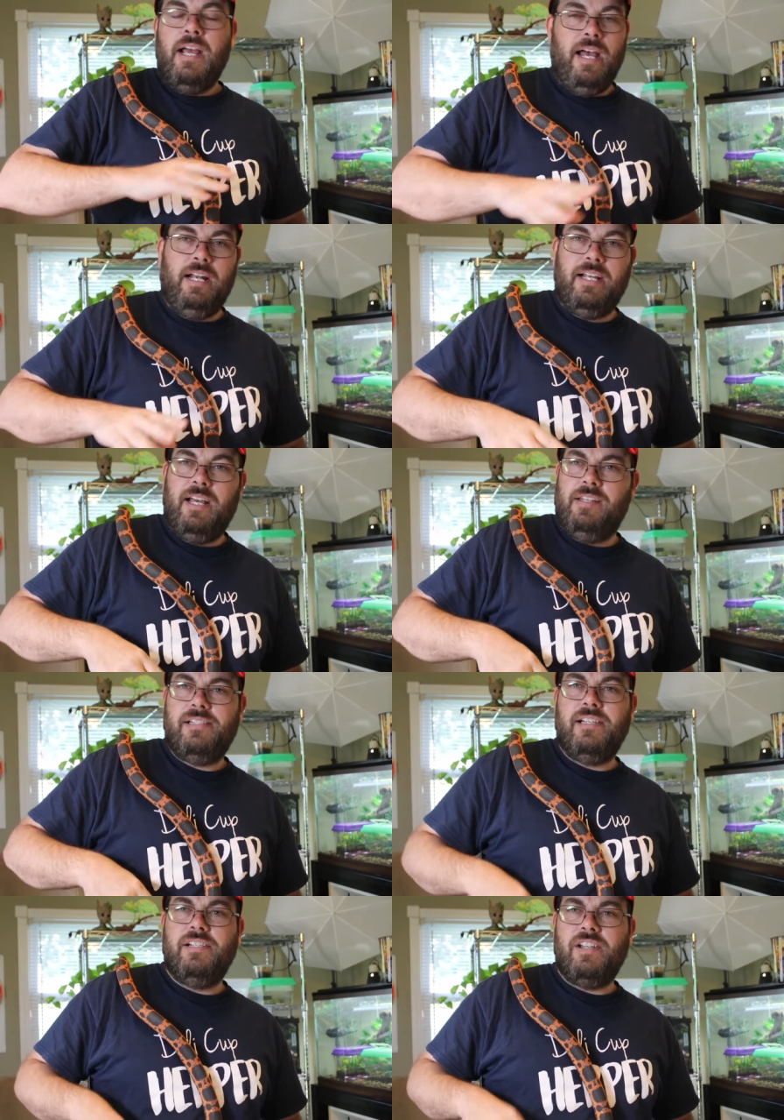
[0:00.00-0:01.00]
And again,
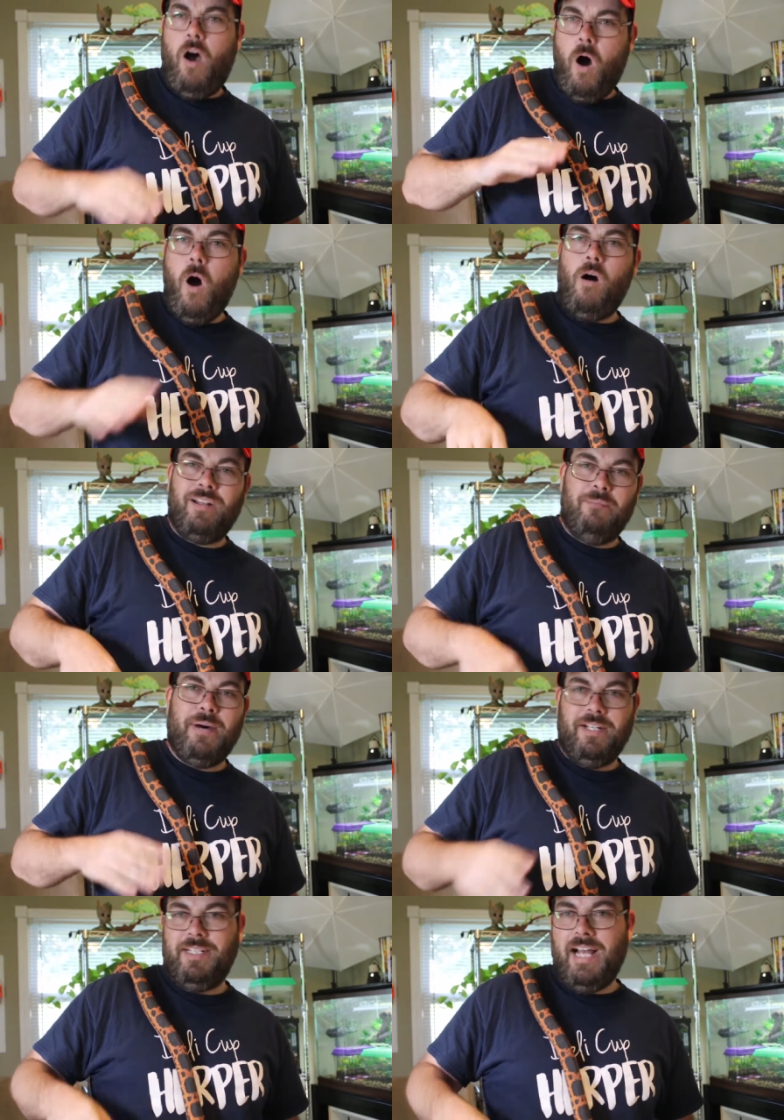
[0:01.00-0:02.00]
this is all
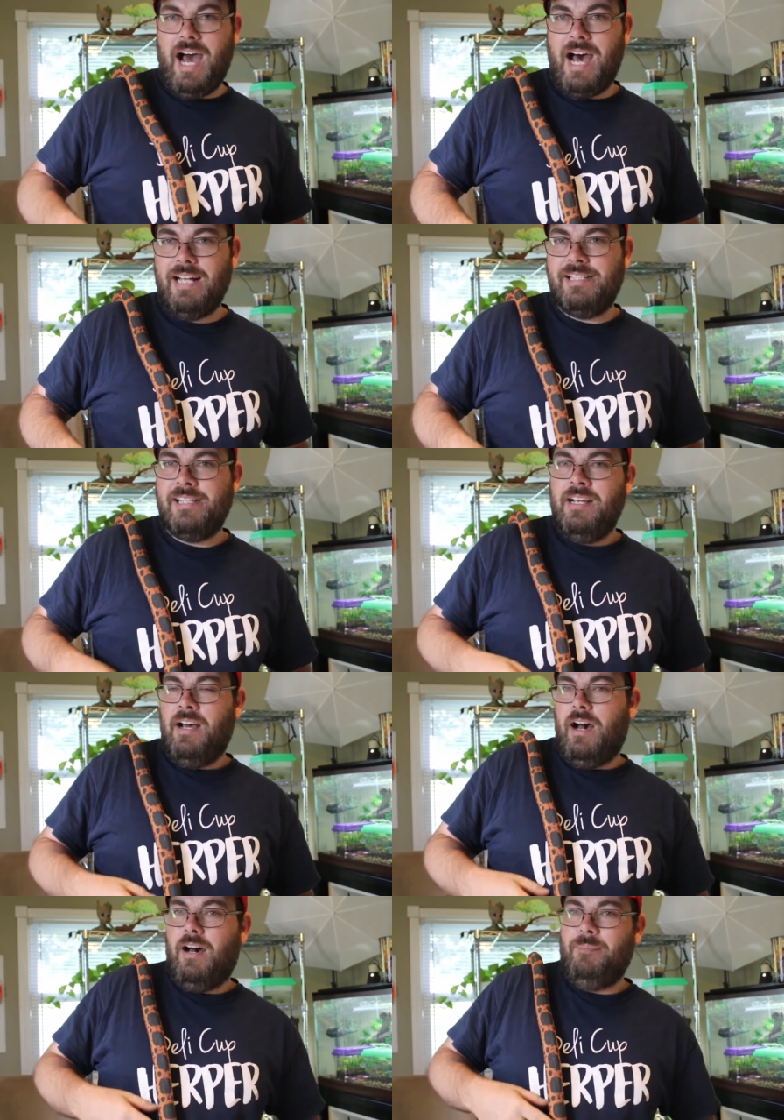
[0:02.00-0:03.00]
about the odds.
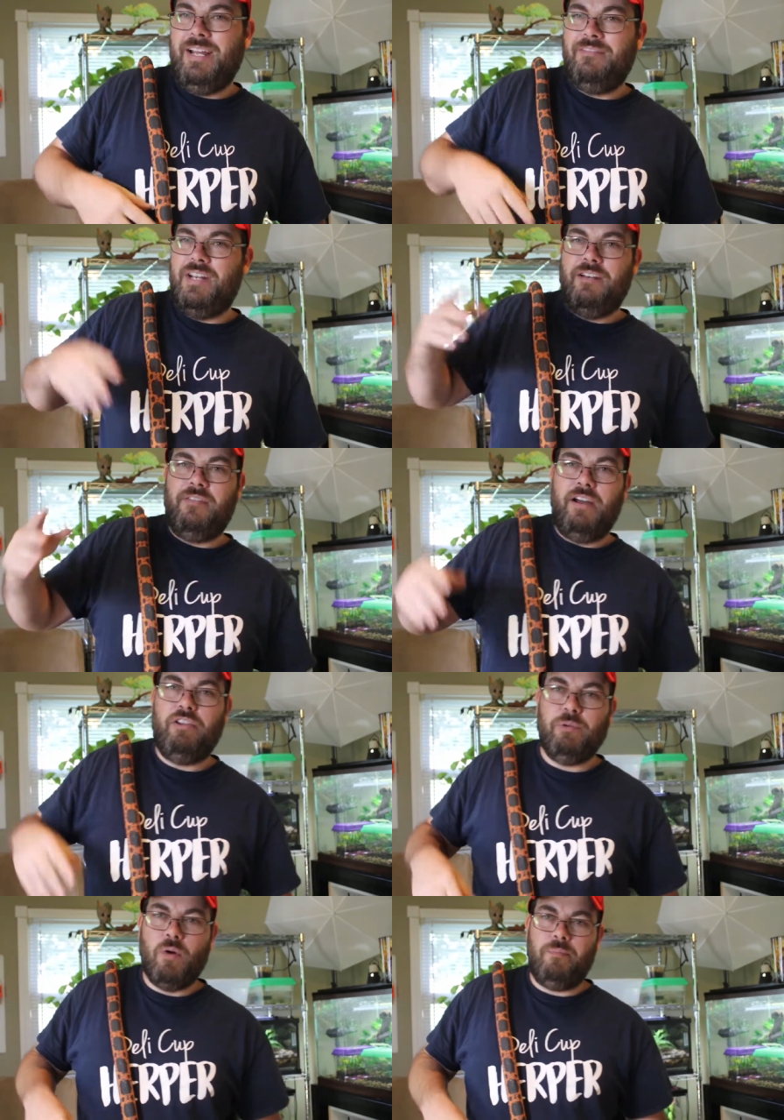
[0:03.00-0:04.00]
Even if I
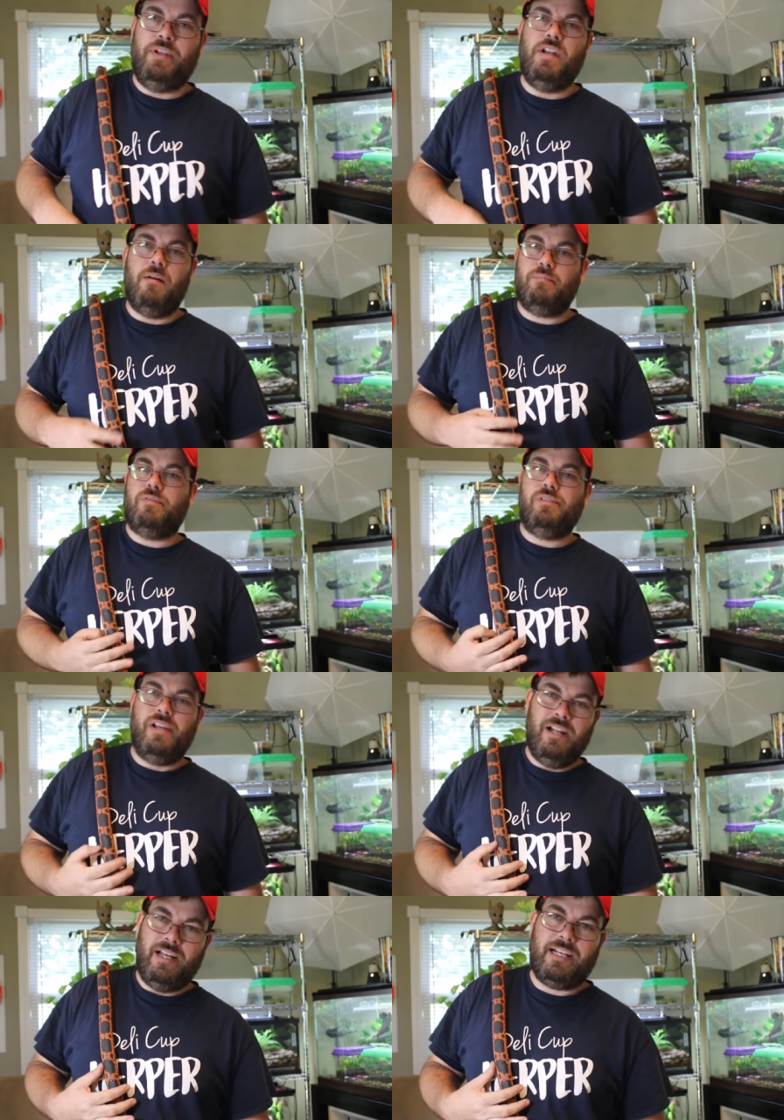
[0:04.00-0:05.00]
threw up the
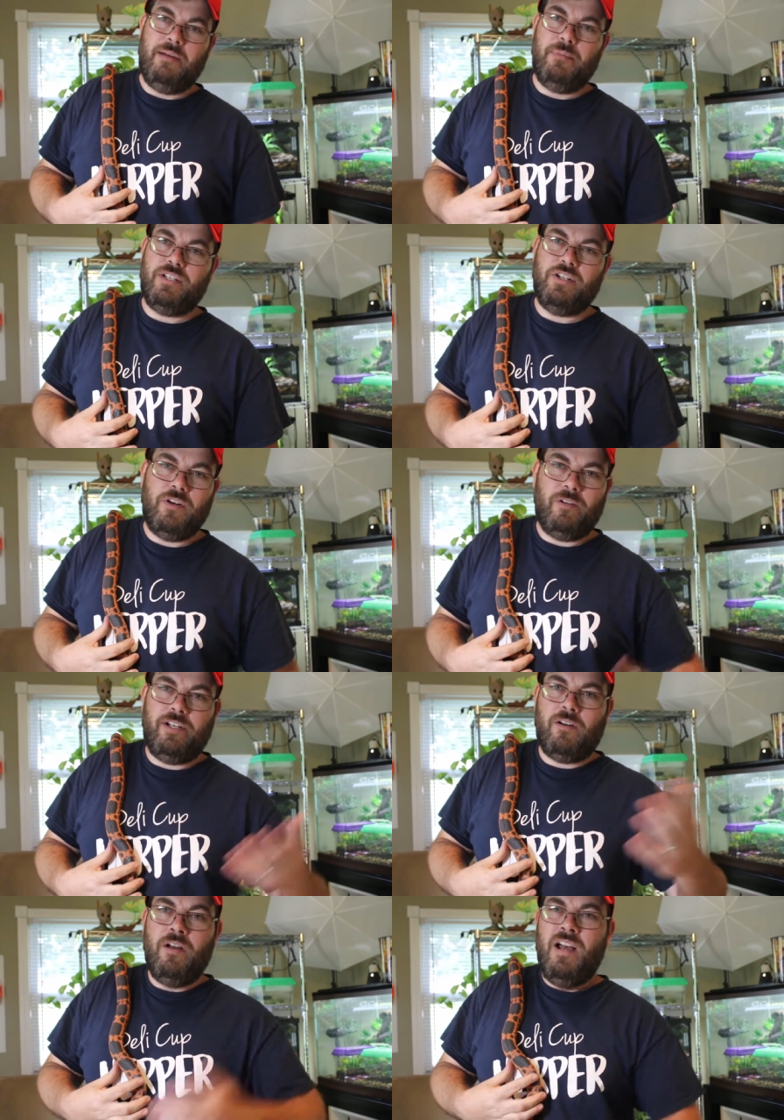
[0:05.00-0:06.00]
numbers, like I mentioned
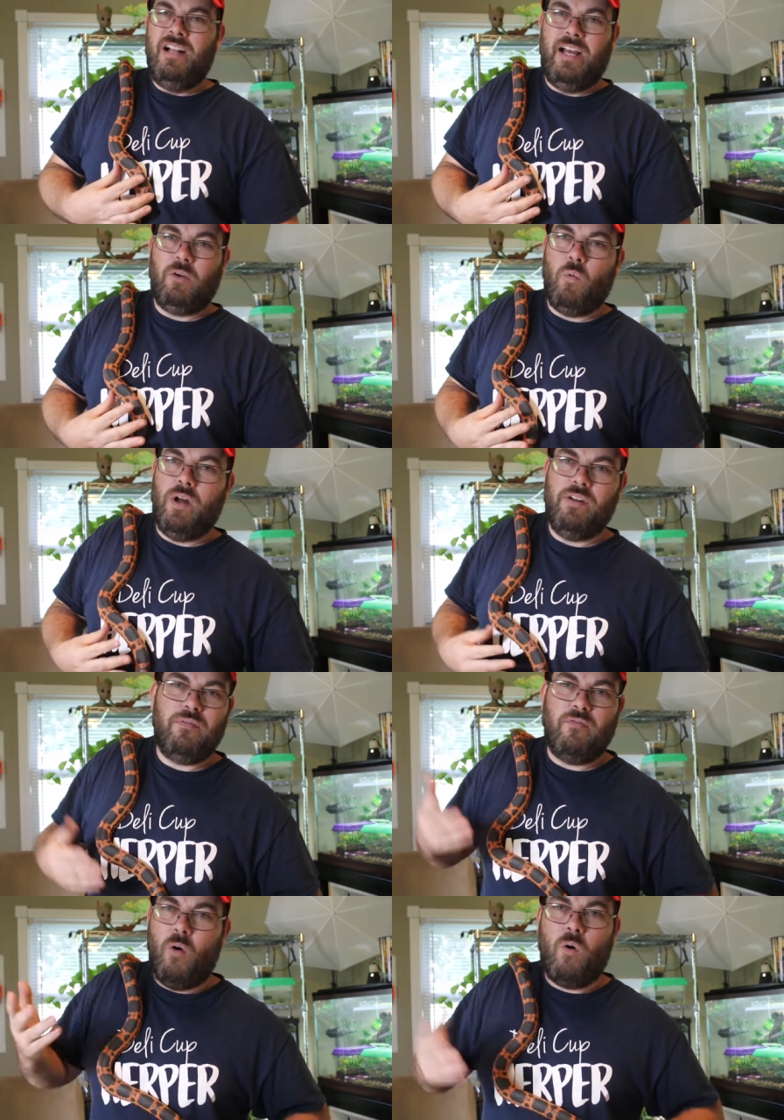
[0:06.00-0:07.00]
earlier, like 1 in
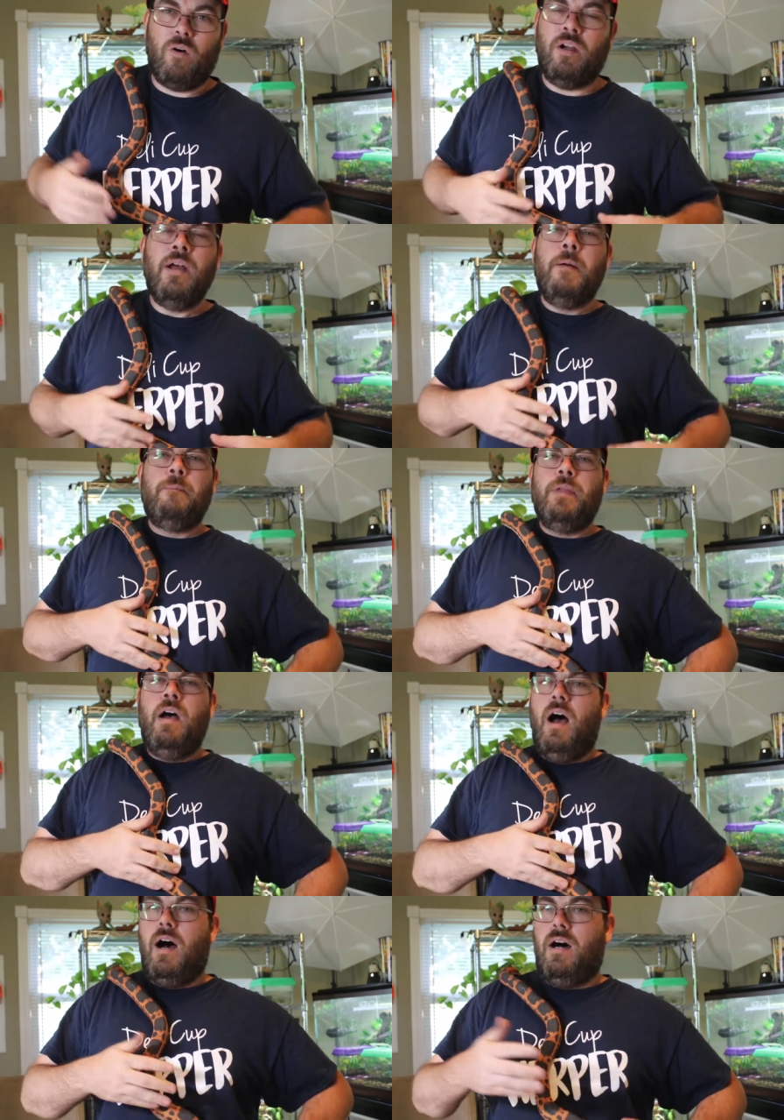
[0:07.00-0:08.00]
4,
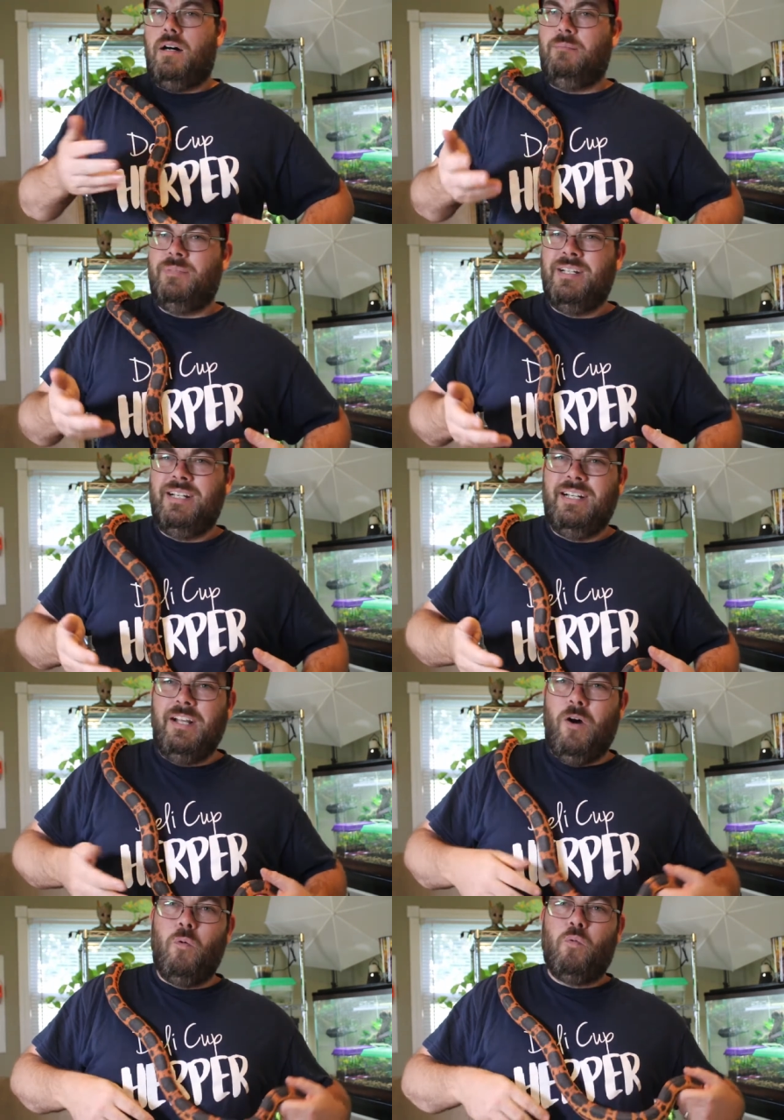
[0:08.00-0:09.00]

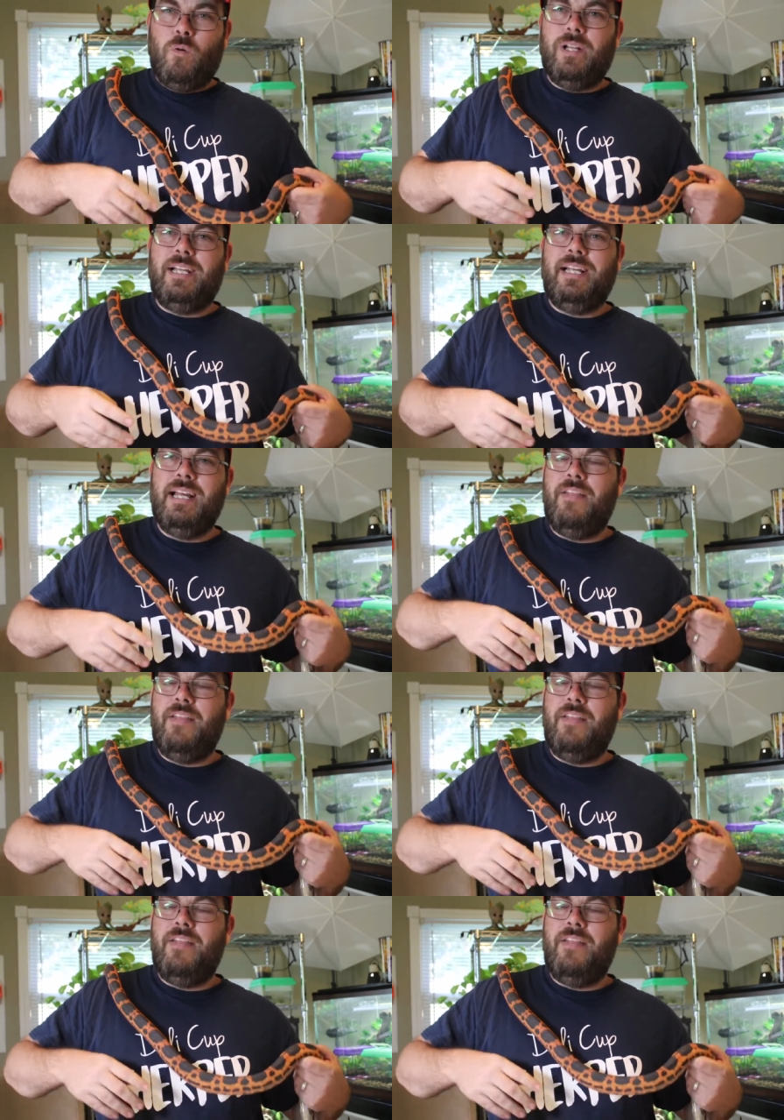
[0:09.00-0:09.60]
really